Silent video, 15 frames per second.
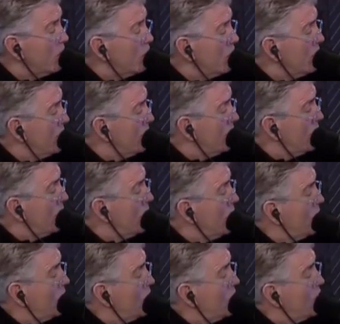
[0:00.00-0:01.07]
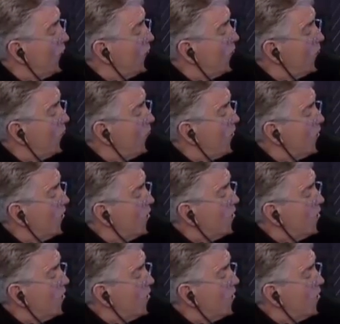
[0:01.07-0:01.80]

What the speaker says: bless you. Mail